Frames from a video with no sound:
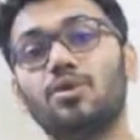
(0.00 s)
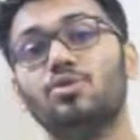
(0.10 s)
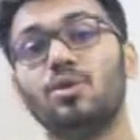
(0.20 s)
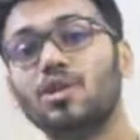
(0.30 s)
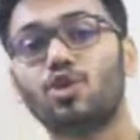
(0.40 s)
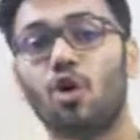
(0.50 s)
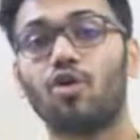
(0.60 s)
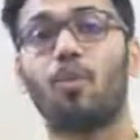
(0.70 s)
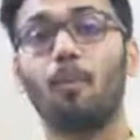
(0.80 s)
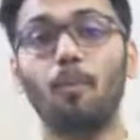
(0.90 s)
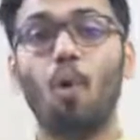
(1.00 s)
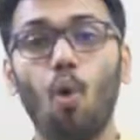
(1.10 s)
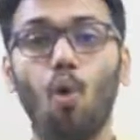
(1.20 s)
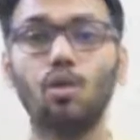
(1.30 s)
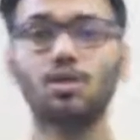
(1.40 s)
we will talk
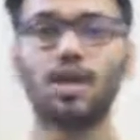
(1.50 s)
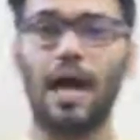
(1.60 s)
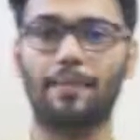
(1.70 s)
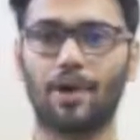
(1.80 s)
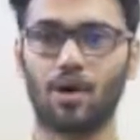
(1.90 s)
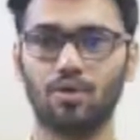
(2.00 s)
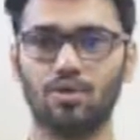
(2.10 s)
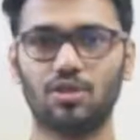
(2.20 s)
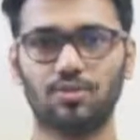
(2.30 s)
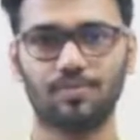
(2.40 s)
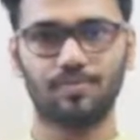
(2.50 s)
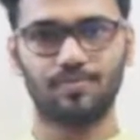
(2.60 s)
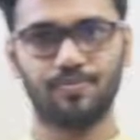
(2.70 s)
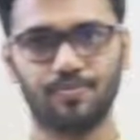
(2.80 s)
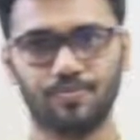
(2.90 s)
more about
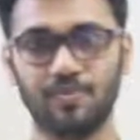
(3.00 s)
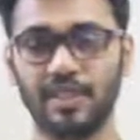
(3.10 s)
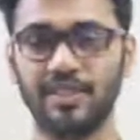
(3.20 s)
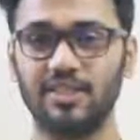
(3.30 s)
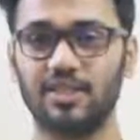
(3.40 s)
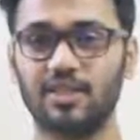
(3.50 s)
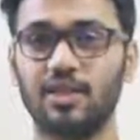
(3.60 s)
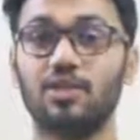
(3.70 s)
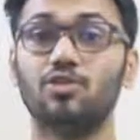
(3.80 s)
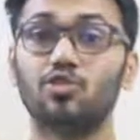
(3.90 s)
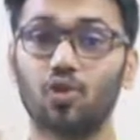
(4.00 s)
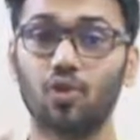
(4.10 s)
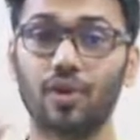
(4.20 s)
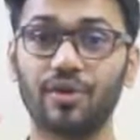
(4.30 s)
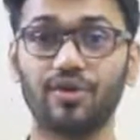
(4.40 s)
this
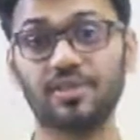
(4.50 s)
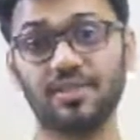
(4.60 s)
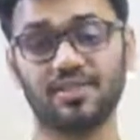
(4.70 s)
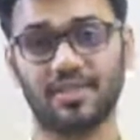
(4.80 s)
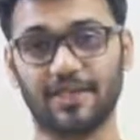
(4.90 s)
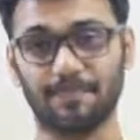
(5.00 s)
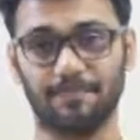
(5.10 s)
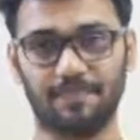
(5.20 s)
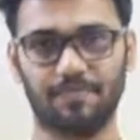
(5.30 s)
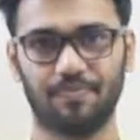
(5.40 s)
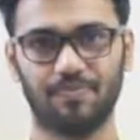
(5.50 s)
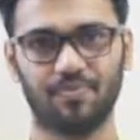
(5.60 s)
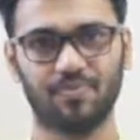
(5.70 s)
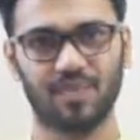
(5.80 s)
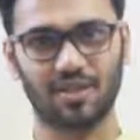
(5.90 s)
solar system.
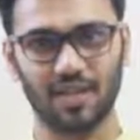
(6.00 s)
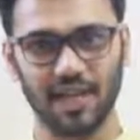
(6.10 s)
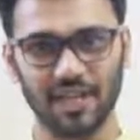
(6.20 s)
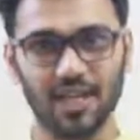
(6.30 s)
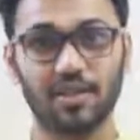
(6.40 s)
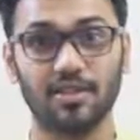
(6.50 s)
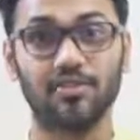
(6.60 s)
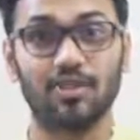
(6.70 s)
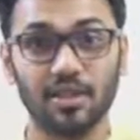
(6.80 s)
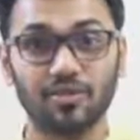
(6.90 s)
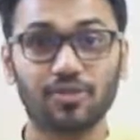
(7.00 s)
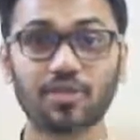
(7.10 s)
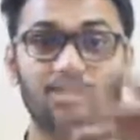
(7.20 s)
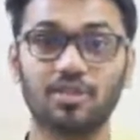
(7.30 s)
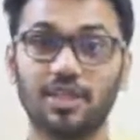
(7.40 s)
Right. The very
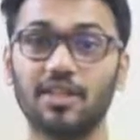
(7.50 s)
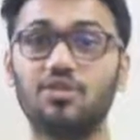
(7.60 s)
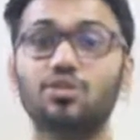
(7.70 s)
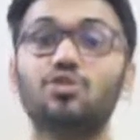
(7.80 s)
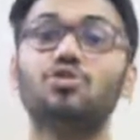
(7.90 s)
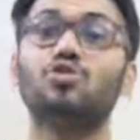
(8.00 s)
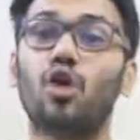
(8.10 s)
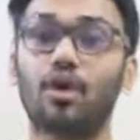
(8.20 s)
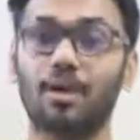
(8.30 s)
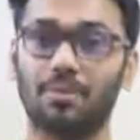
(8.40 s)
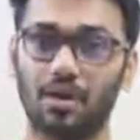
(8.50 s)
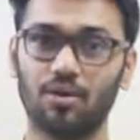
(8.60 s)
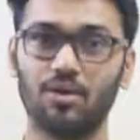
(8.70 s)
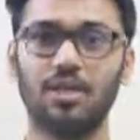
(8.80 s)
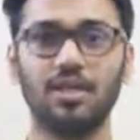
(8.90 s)
first thing we should talk
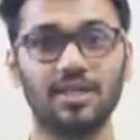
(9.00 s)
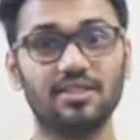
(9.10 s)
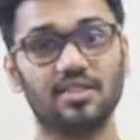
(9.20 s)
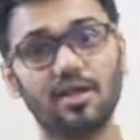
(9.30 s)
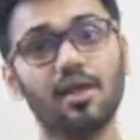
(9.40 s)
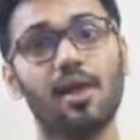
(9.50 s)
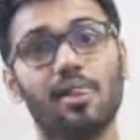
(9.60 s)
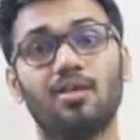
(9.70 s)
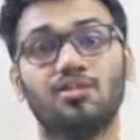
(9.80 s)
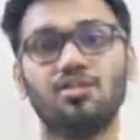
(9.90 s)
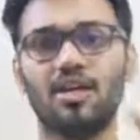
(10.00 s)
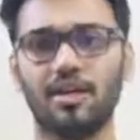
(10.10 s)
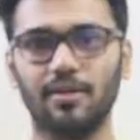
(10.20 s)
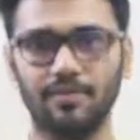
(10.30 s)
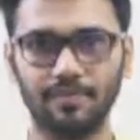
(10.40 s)
about is the
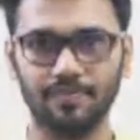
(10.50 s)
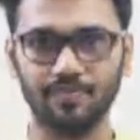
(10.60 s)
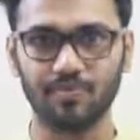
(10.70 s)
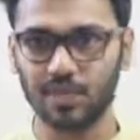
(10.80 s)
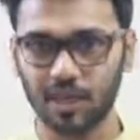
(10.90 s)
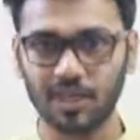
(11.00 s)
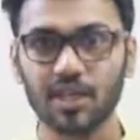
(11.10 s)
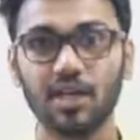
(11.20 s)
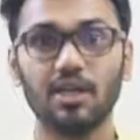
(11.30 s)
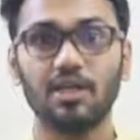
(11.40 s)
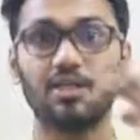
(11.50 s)
sun. Right.